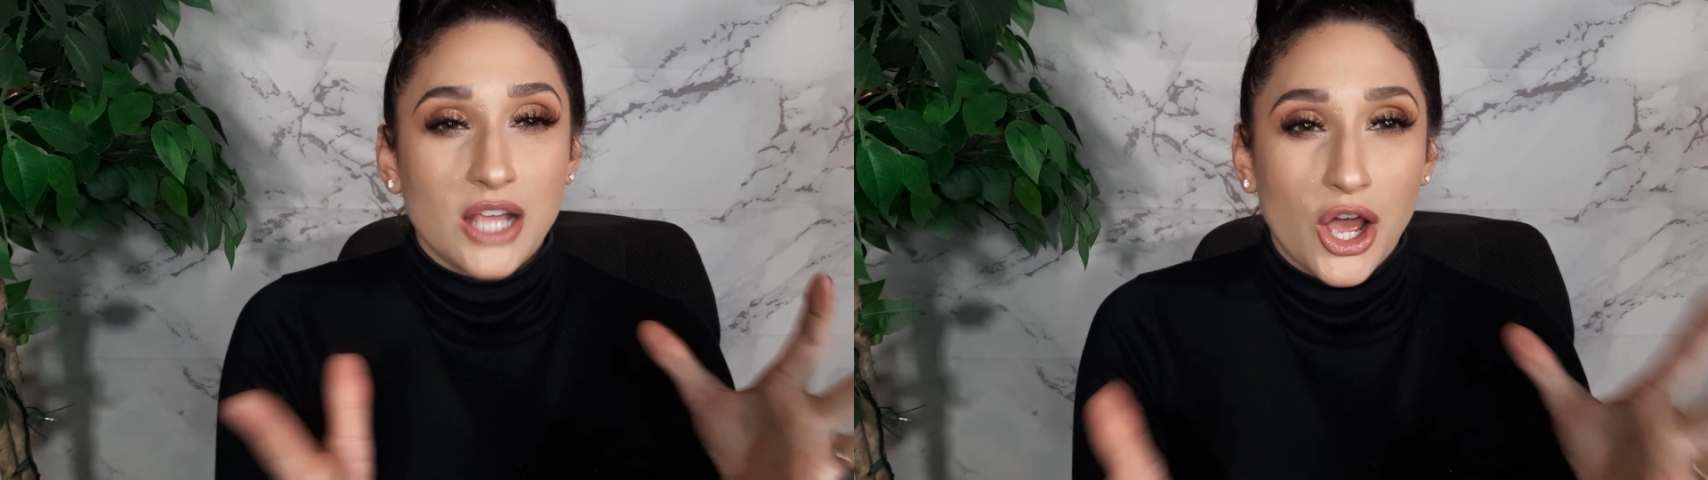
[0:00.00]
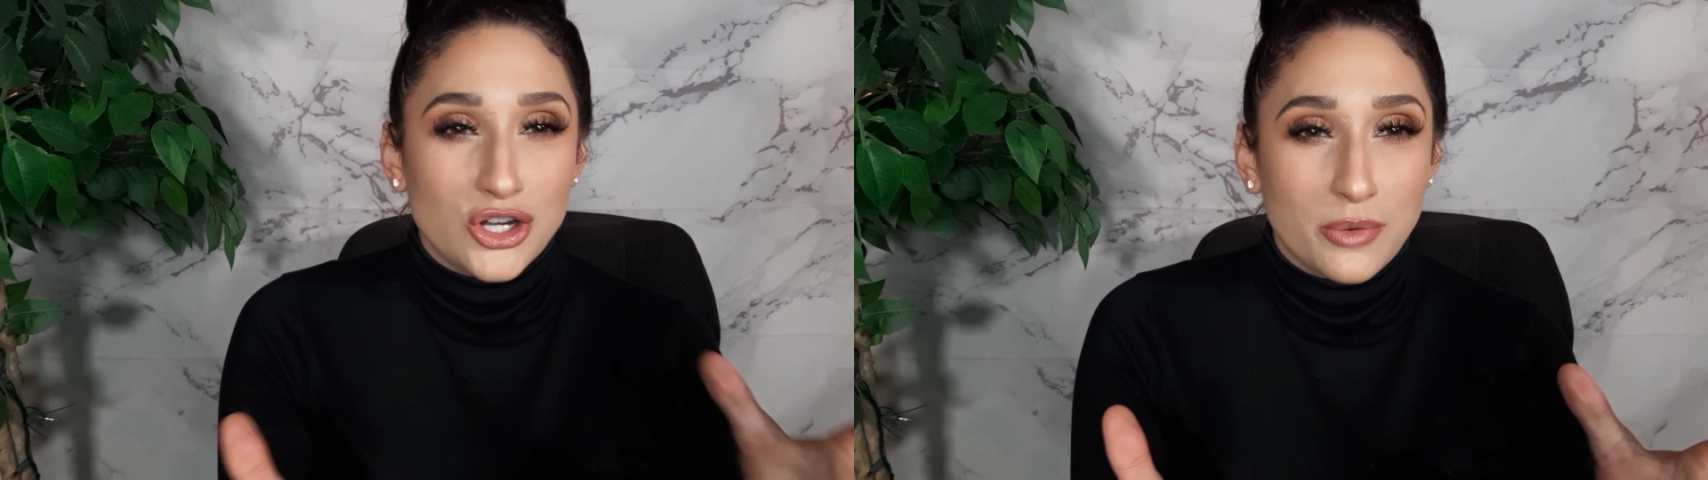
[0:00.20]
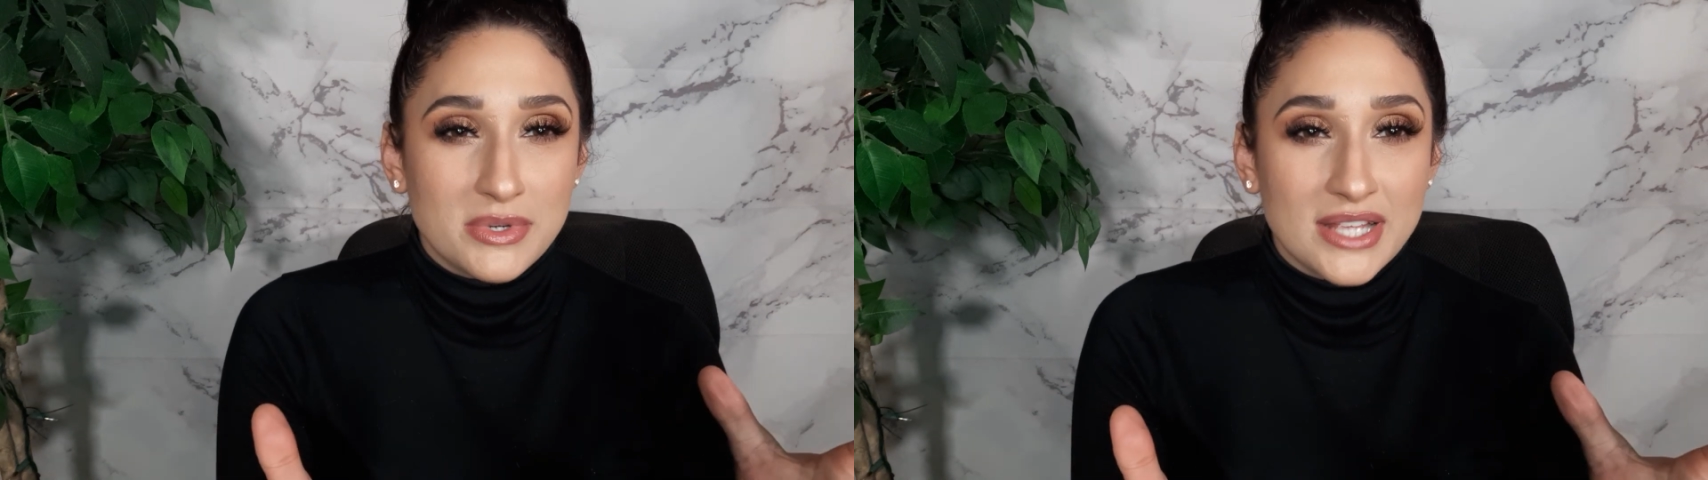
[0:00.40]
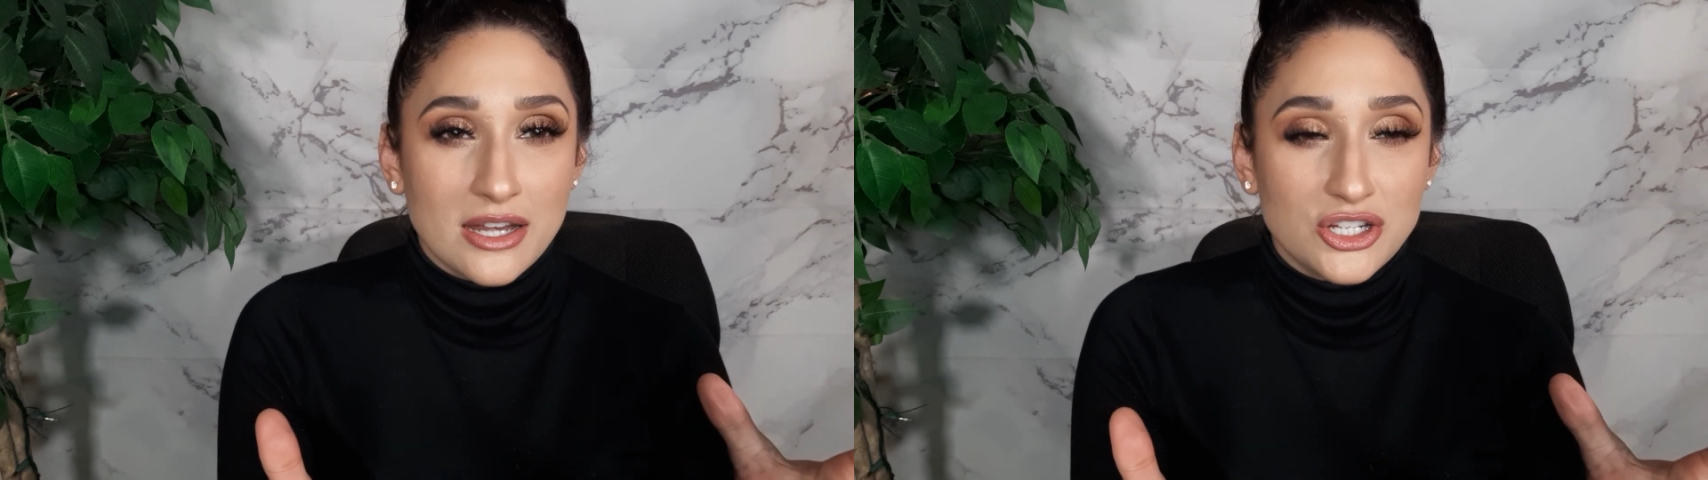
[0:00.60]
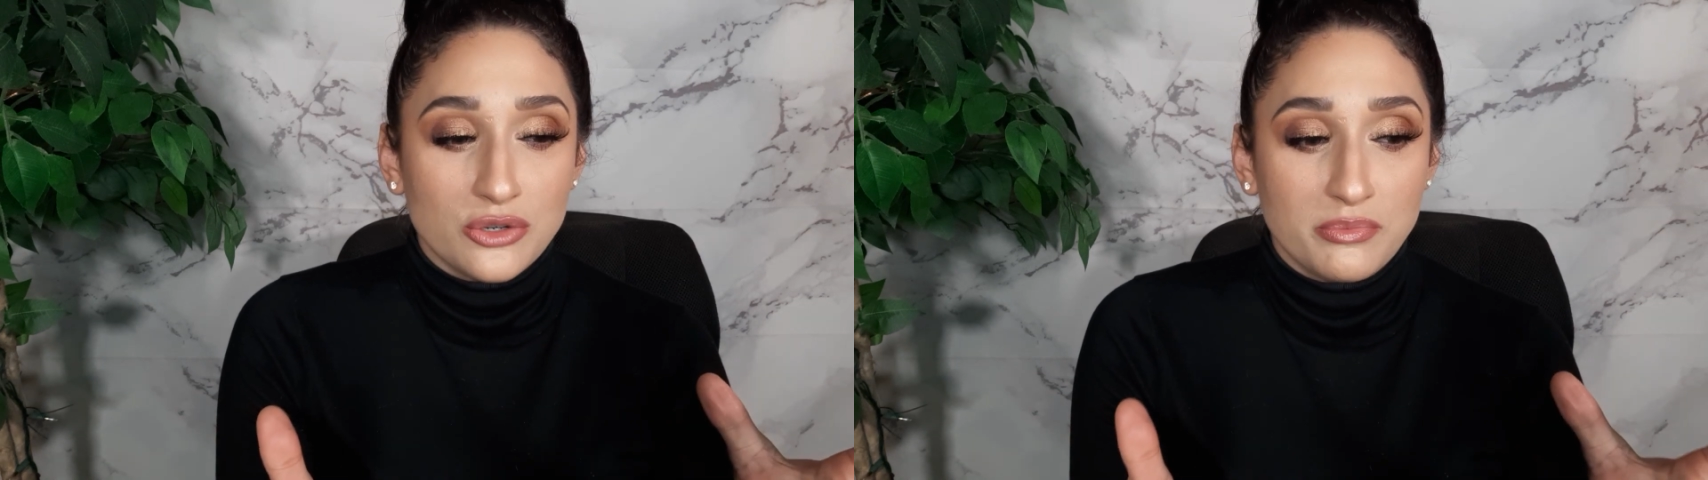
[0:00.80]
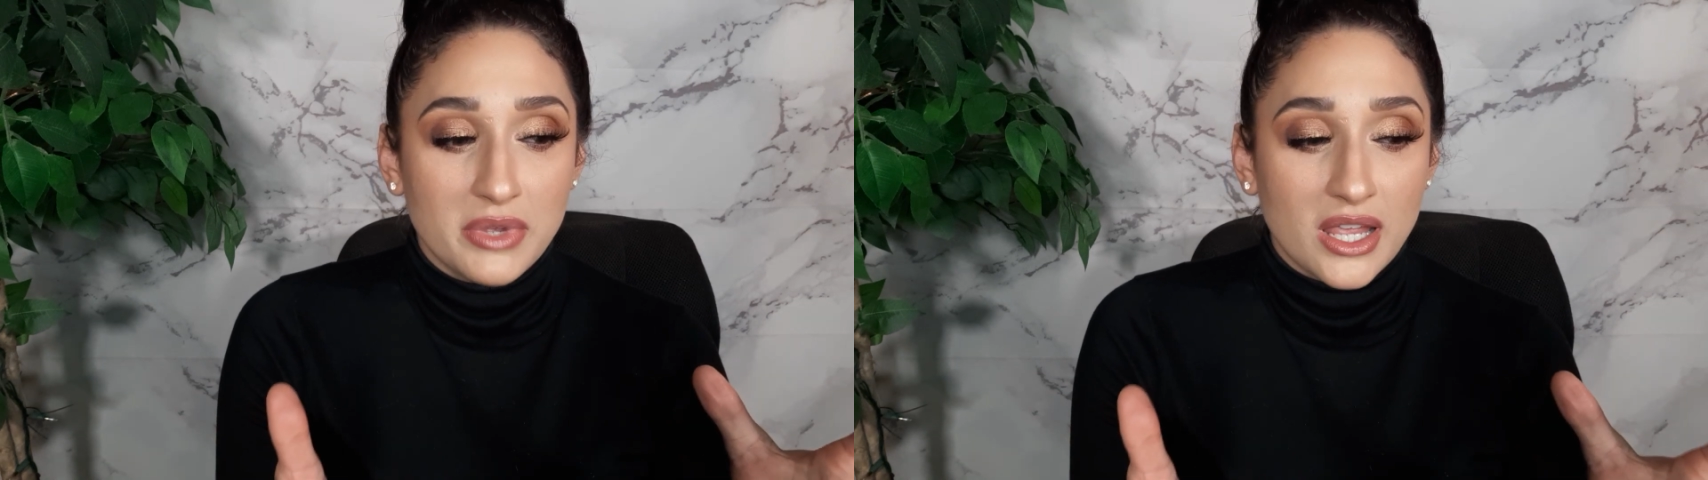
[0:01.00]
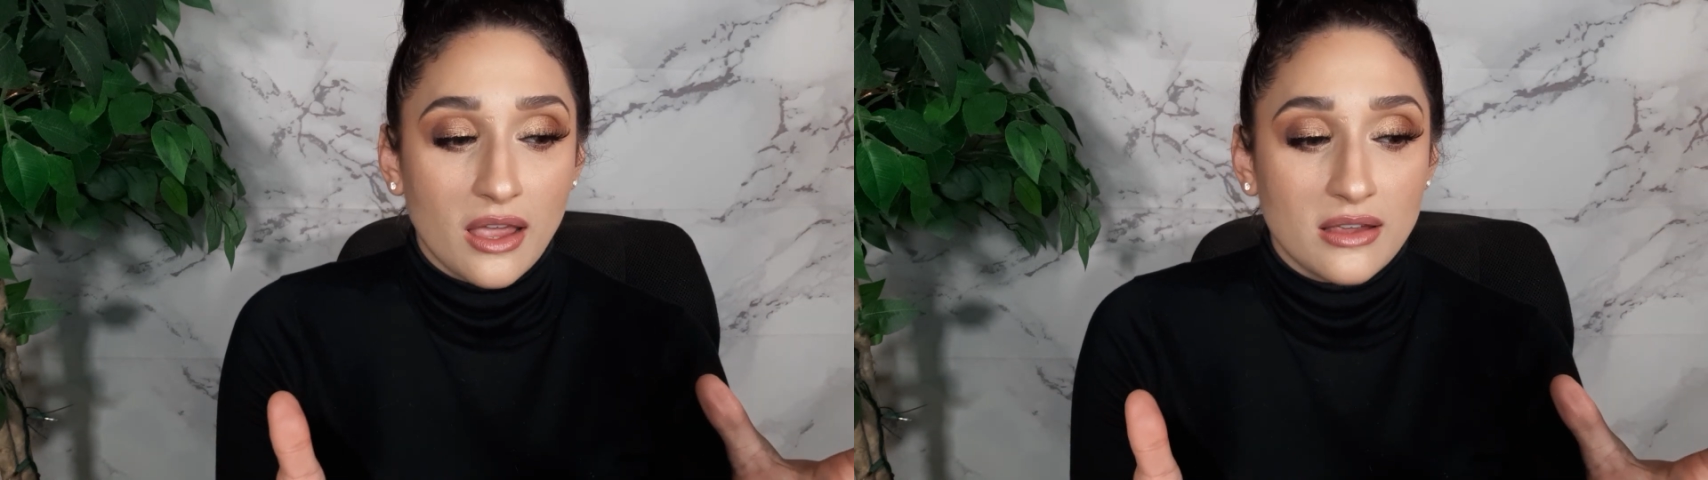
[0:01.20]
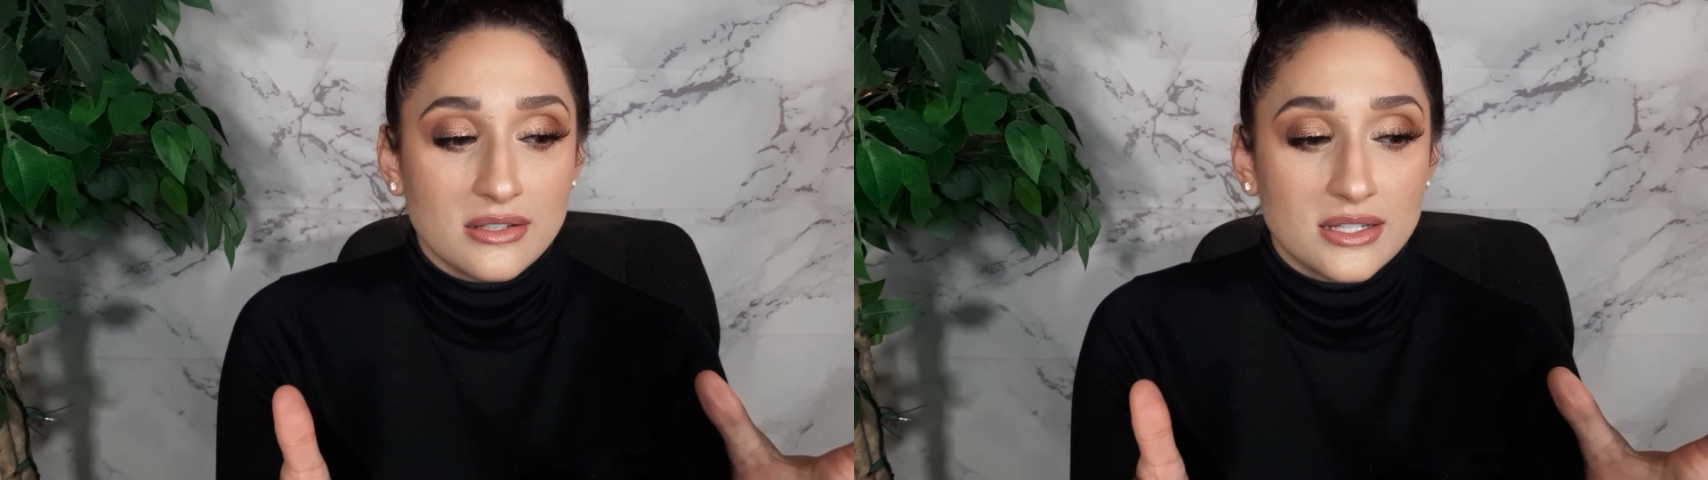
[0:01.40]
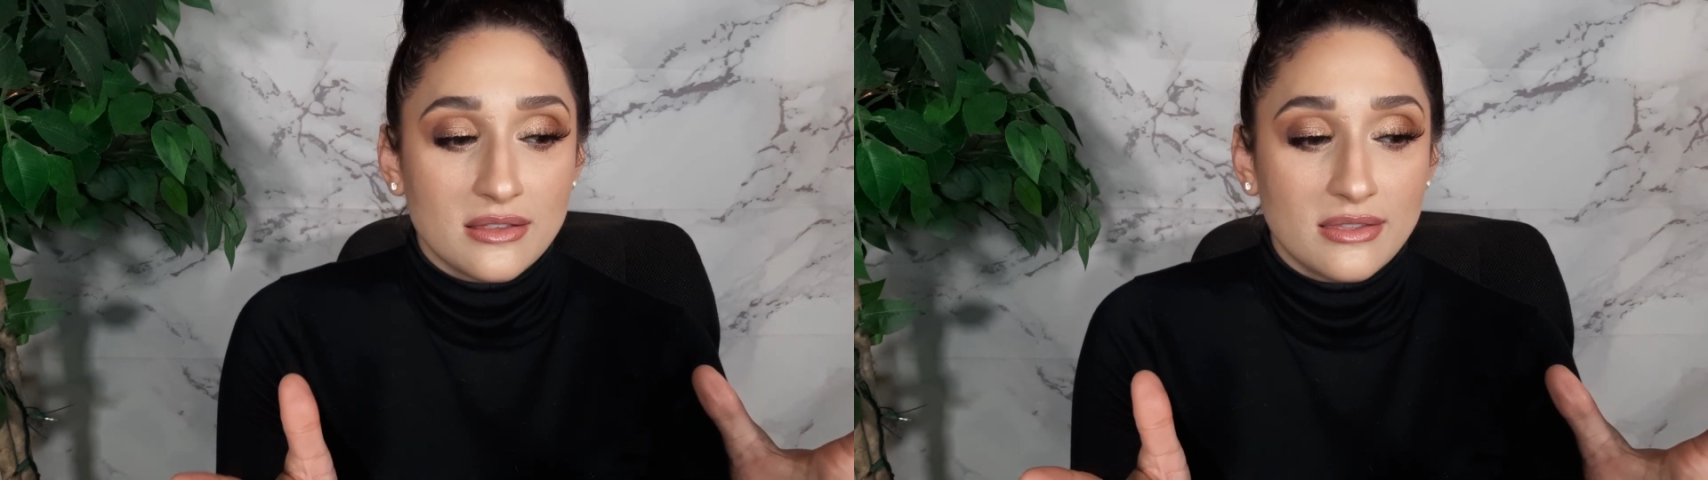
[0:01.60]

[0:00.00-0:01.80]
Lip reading: 100% dupe because